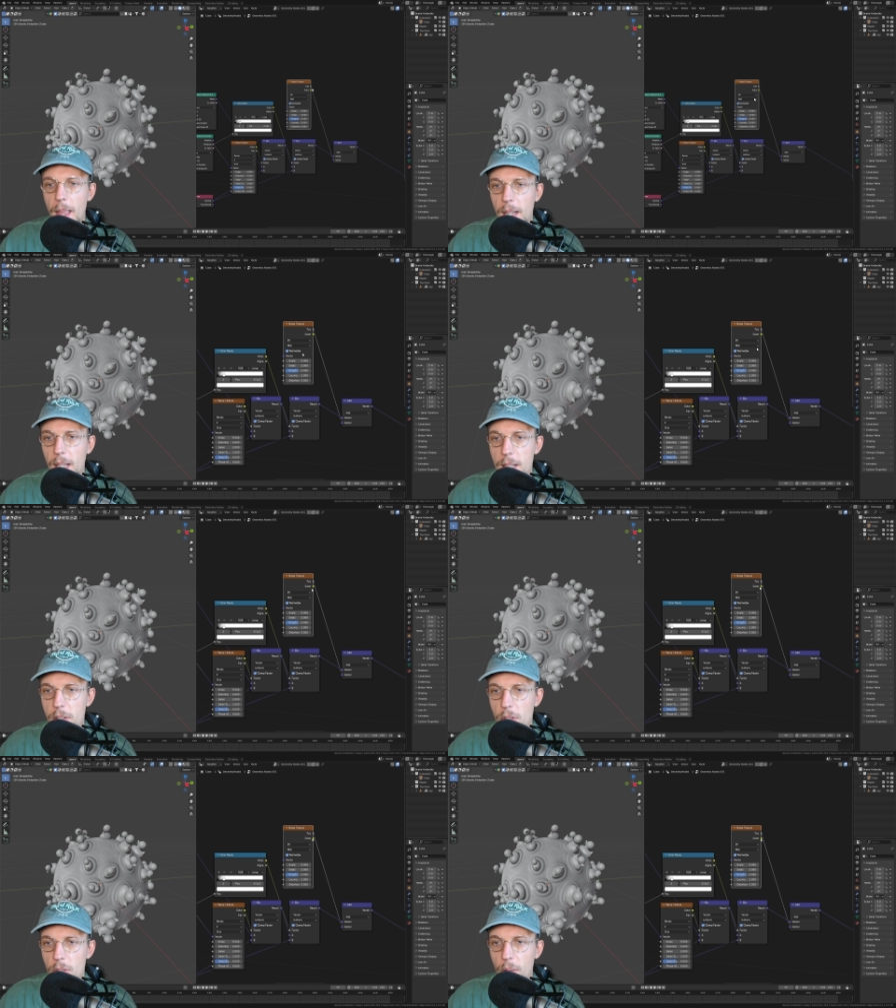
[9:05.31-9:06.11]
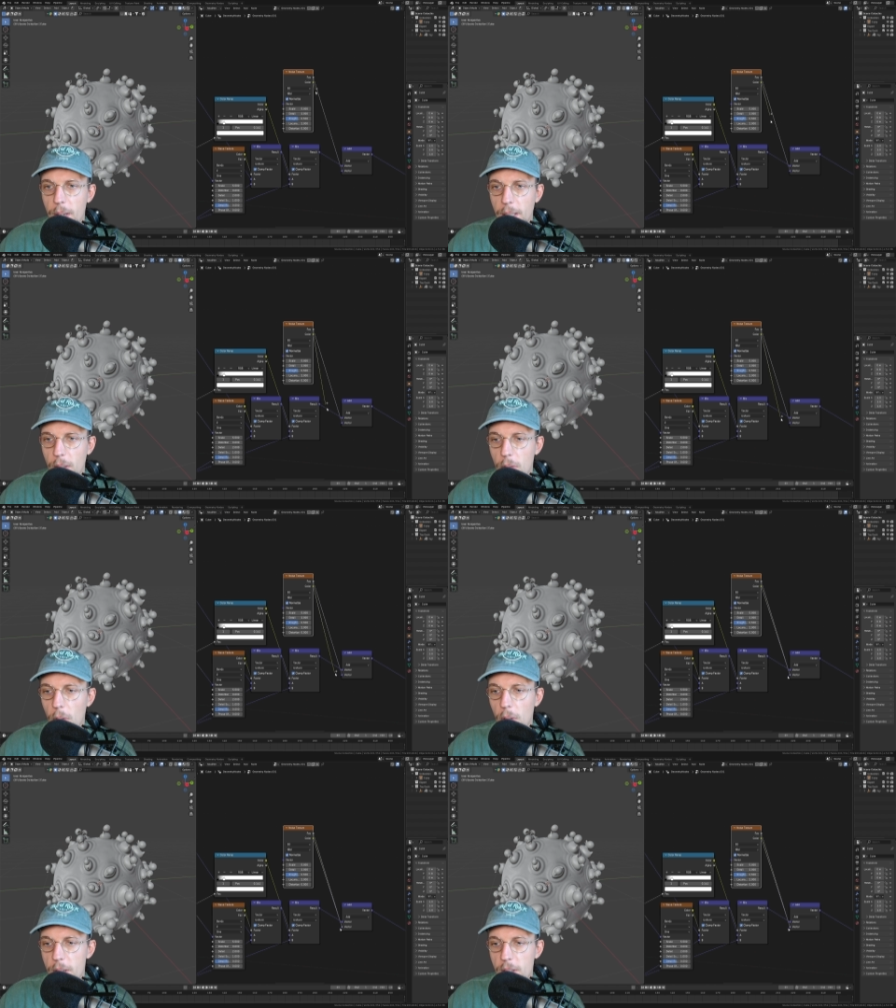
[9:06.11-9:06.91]
And let's just connect the
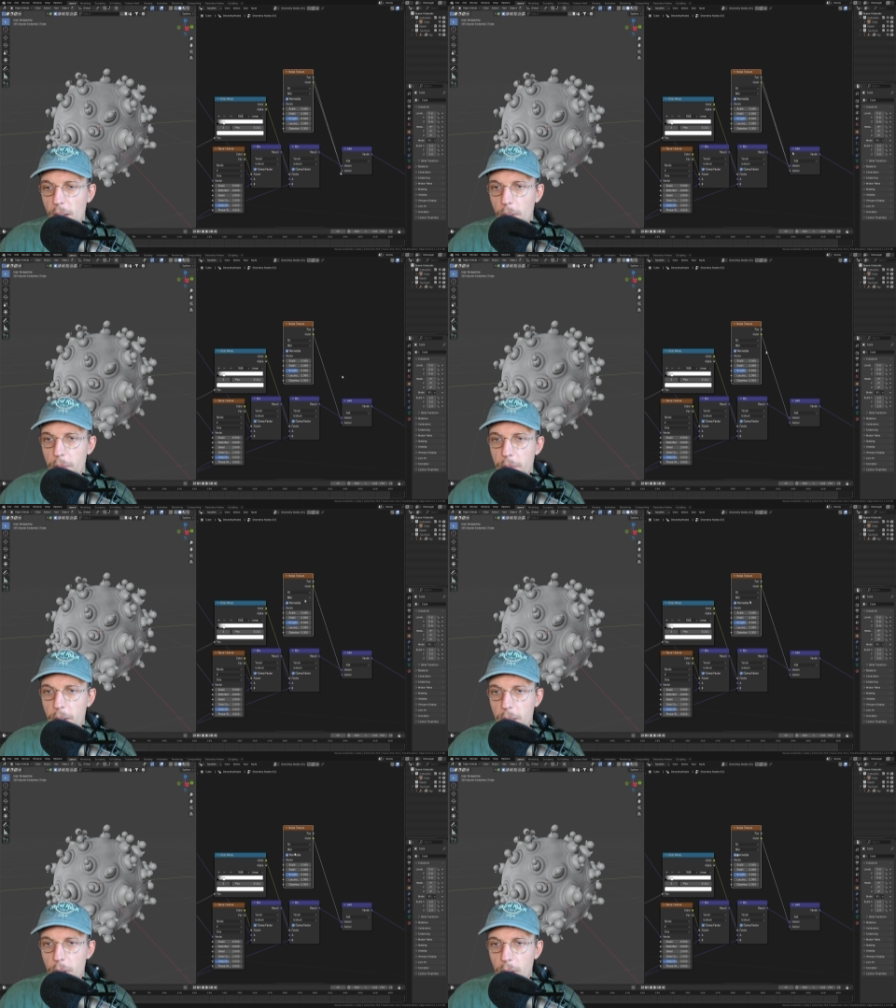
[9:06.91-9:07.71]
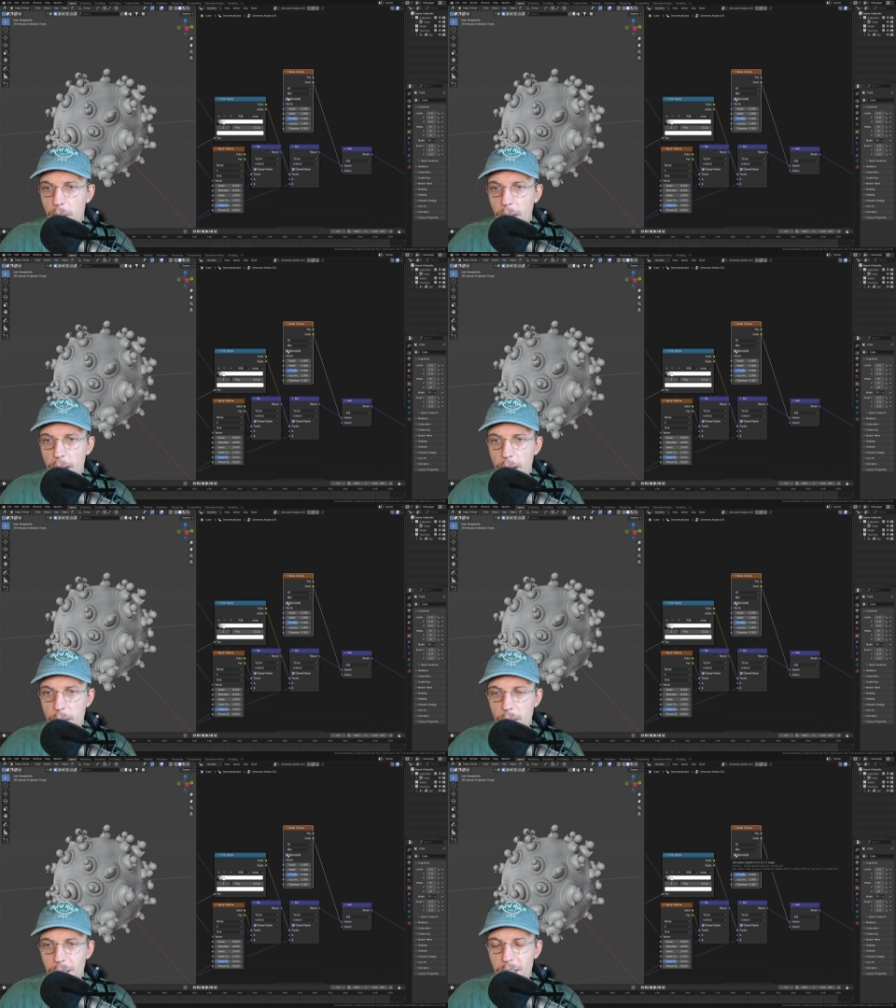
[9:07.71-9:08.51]
color instead of the vector
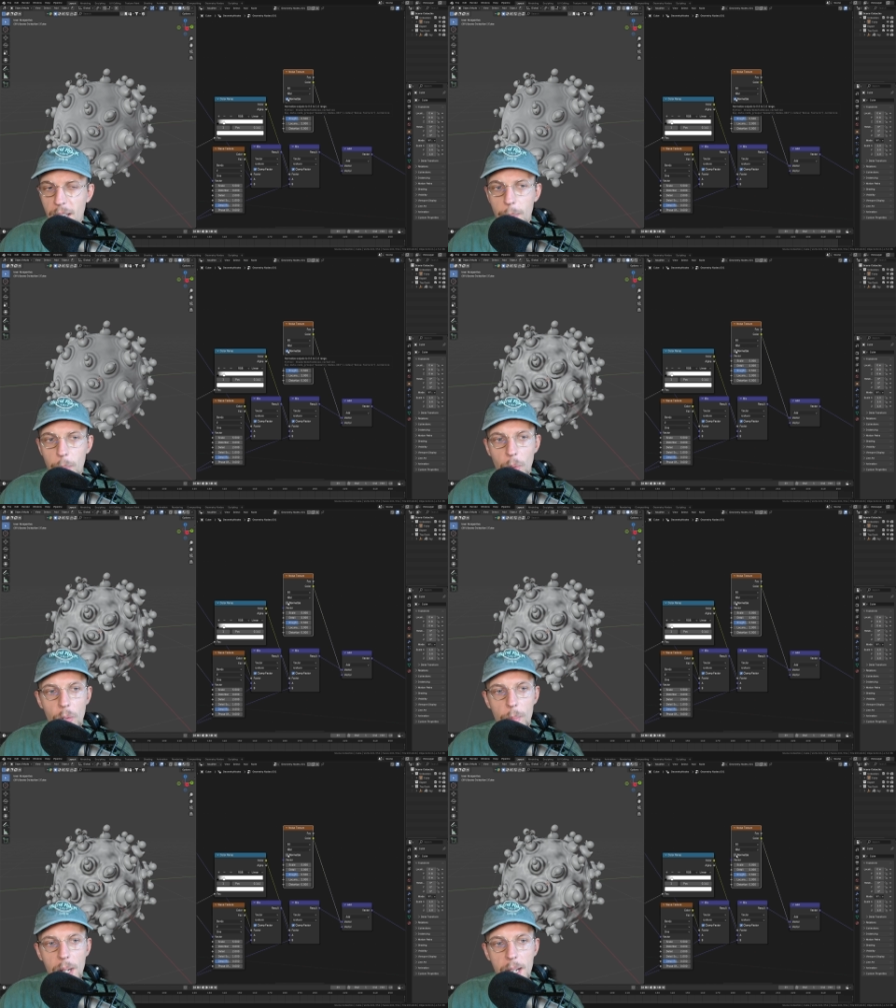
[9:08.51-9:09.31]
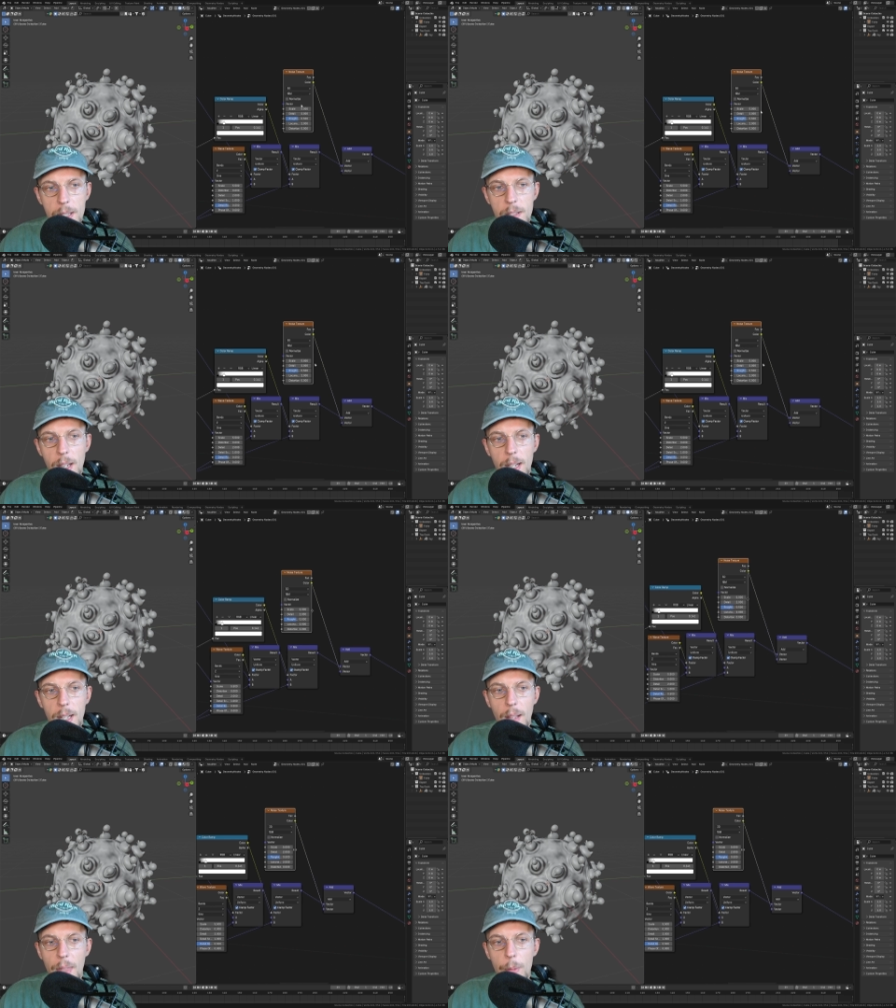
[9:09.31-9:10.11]
and disable normalize.
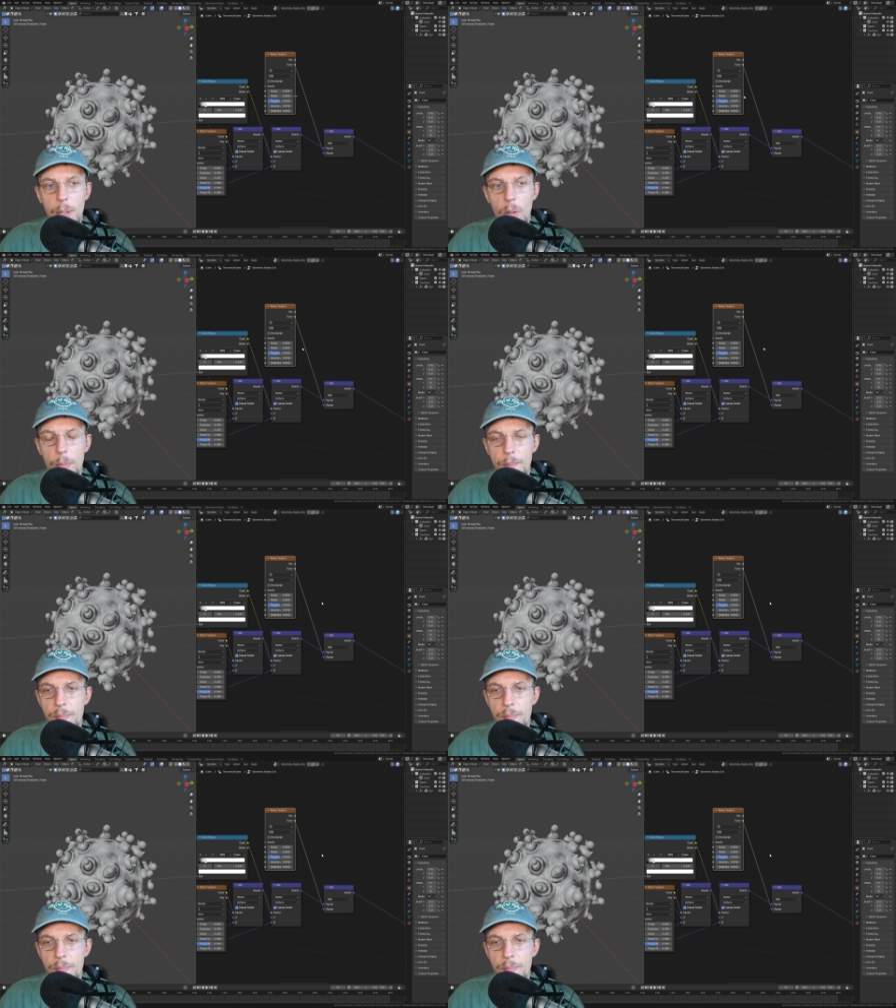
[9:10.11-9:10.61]
There we go.